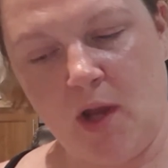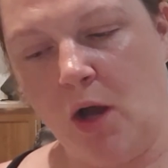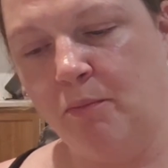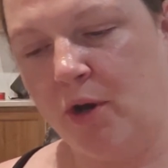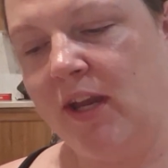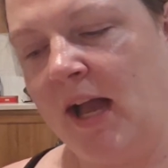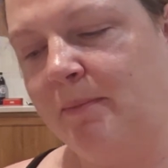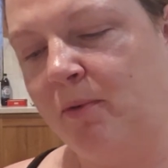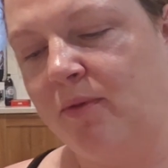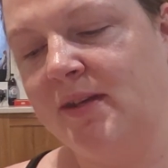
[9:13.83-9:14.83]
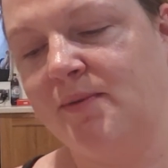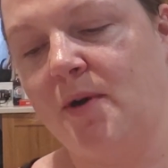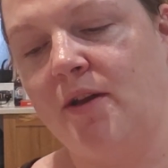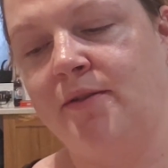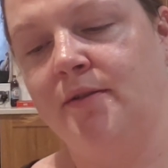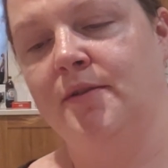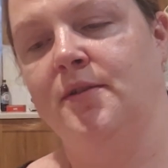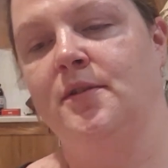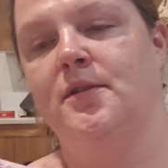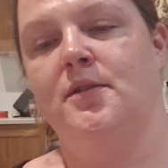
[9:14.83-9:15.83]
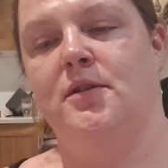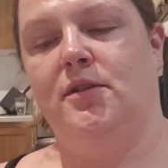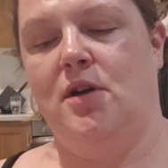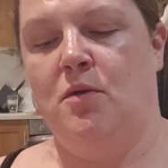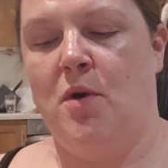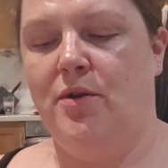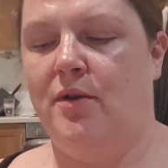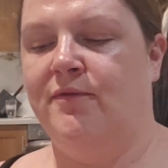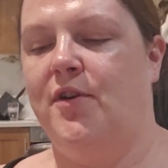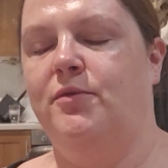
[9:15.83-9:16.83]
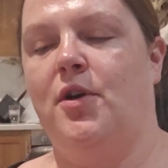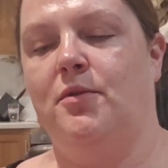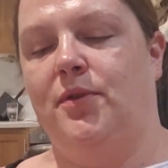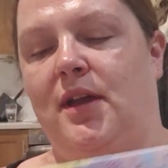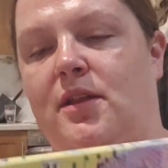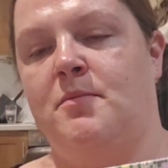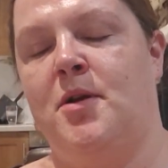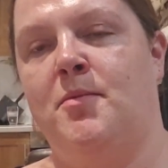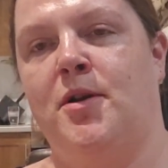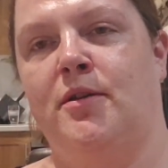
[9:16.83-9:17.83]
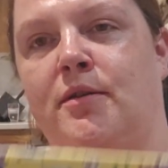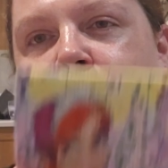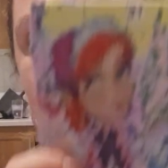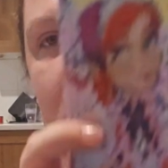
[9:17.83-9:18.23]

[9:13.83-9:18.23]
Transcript: I'm pretty happy with this one. So I won't unfold the whole thing at the moment.